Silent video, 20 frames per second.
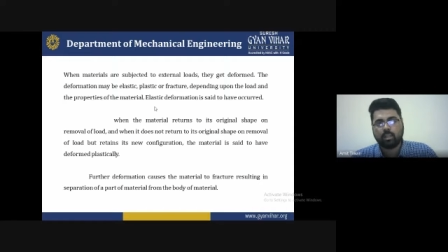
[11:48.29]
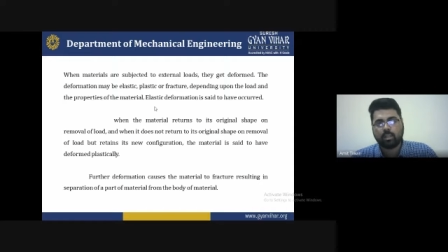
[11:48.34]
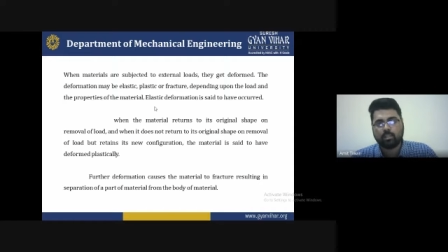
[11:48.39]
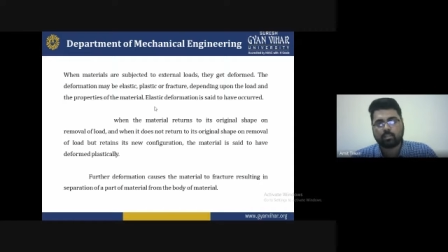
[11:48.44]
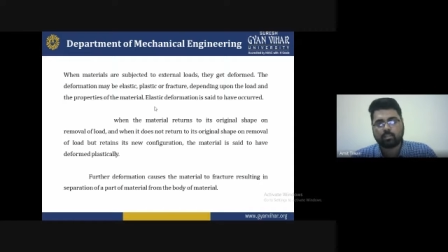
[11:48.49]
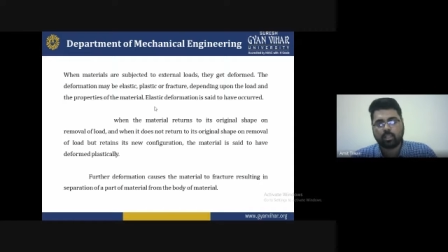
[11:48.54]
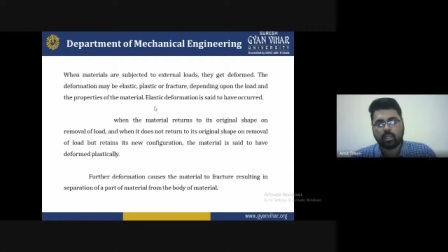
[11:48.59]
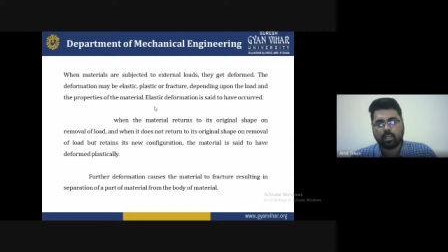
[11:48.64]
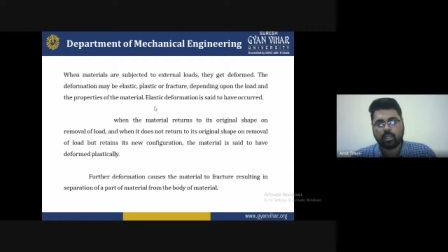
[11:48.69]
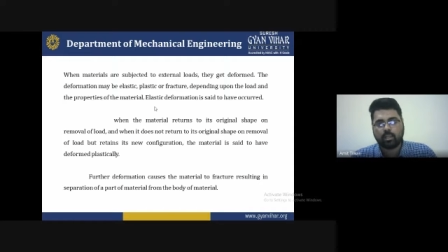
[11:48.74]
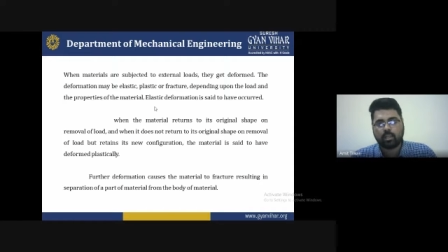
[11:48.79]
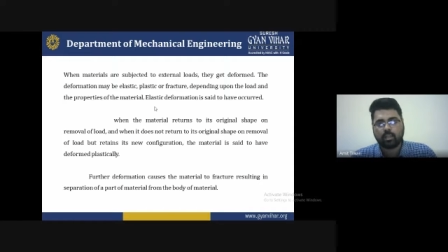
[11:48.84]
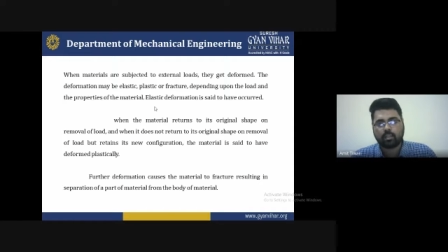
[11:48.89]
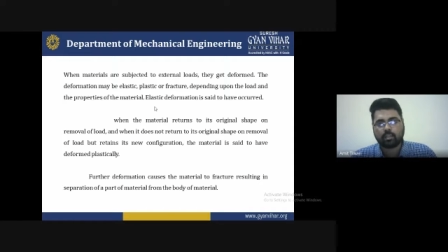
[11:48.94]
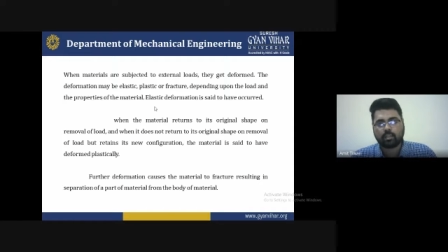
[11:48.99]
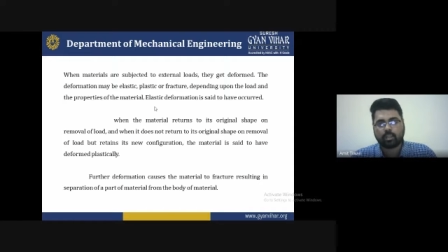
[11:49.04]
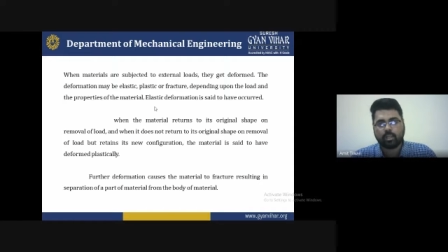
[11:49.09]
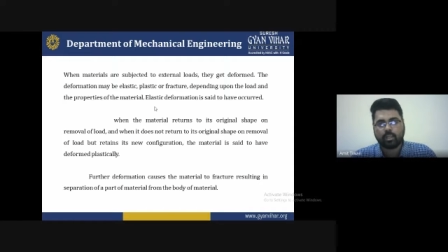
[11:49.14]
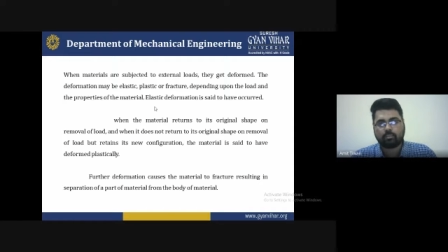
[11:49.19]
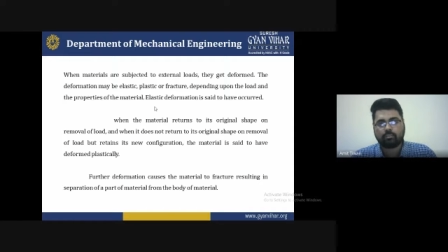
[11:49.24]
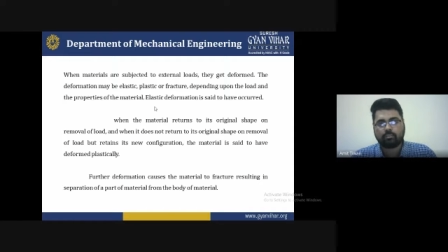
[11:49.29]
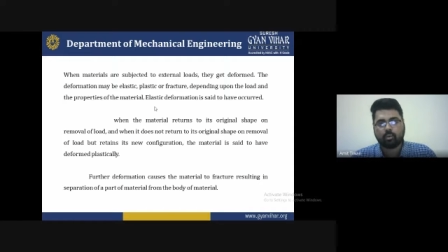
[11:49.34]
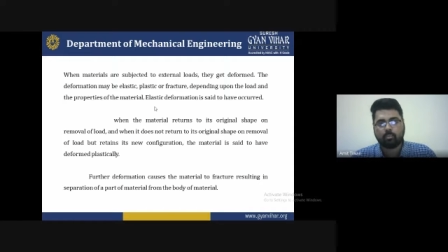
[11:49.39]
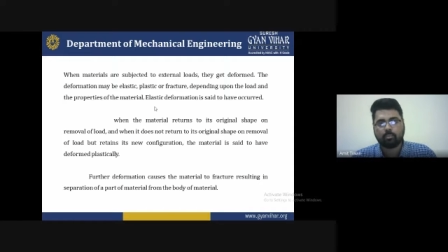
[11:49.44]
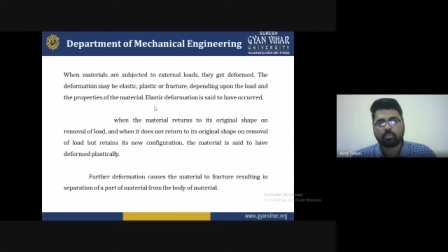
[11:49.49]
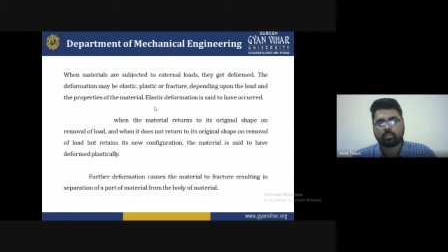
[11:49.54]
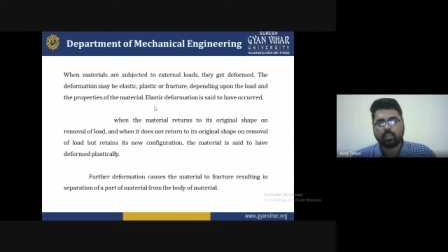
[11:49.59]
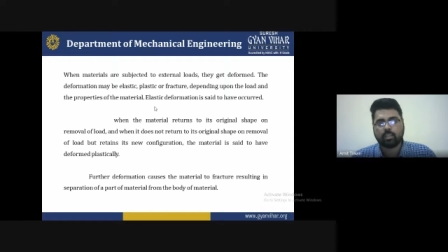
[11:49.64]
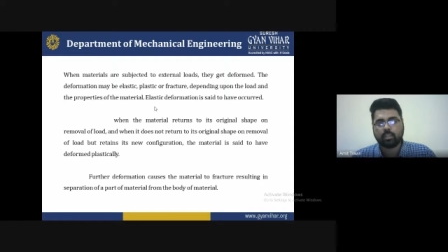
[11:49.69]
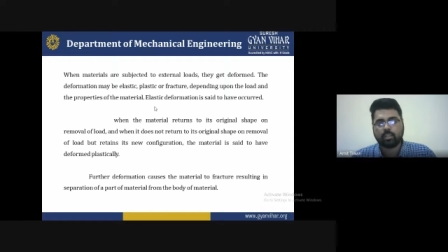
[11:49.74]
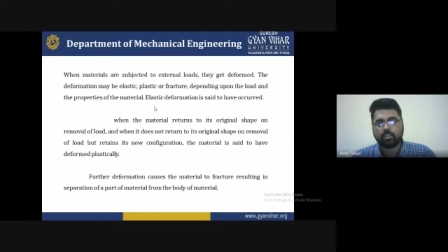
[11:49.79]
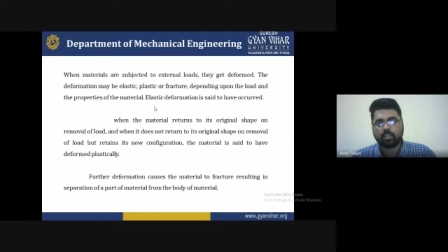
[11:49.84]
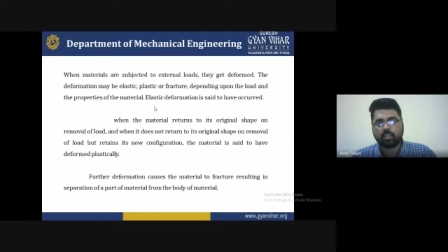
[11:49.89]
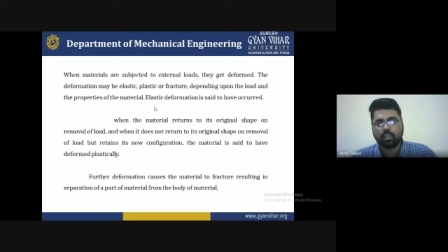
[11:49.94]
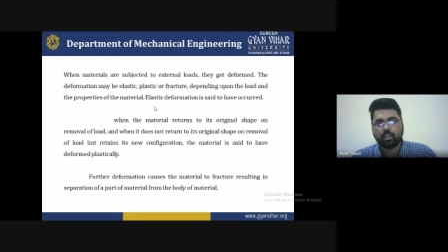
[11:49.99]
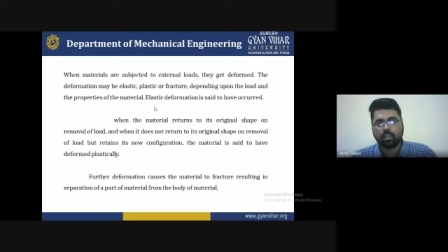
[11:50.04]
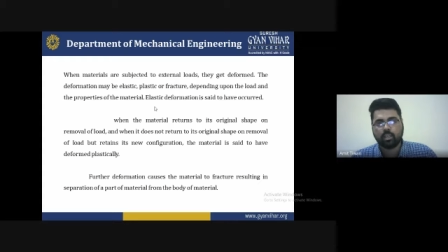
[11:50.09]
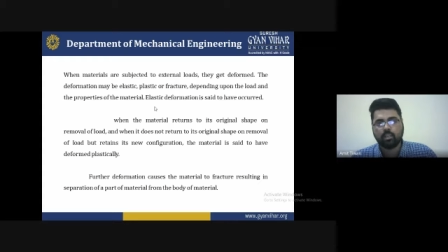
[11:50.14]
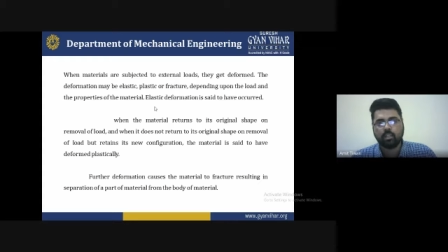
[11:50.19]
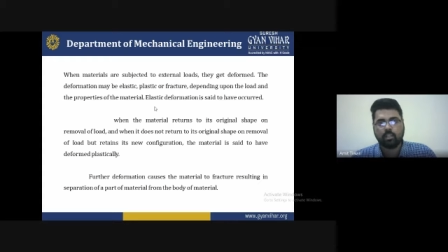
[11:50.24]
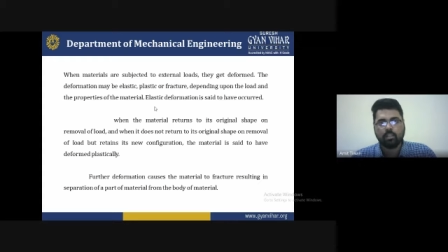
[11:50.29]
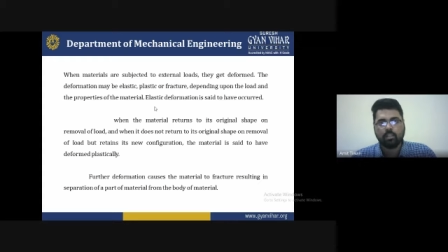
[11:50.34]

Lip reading: starting and the crack formation are here,